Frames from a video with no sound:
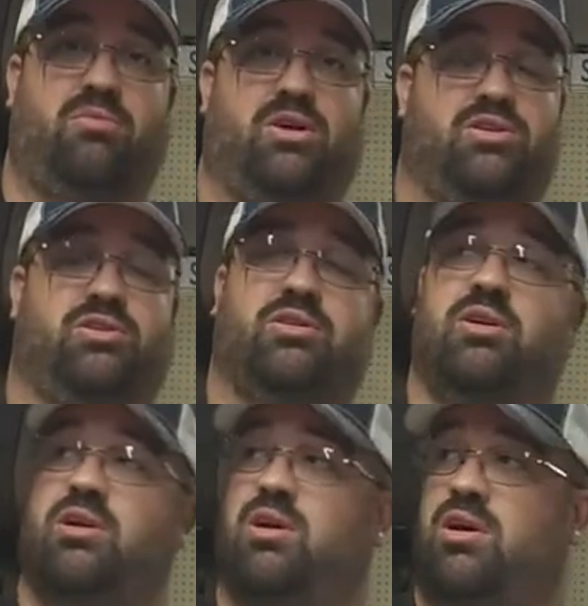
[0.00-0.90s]
much.
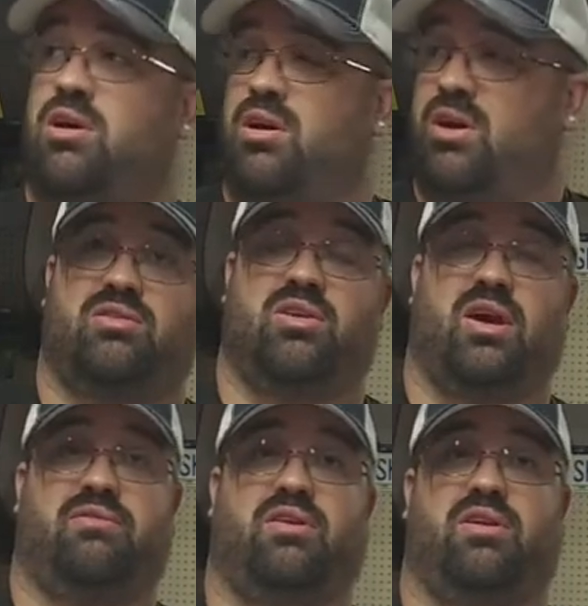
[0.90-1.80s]
So
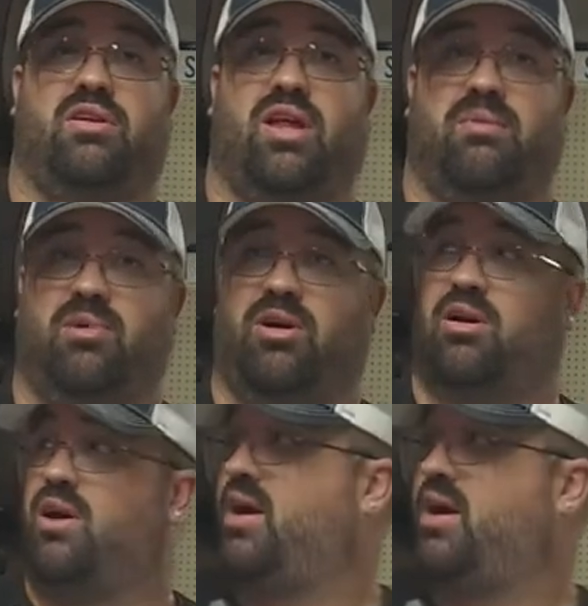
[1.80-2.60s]
after the clay bar,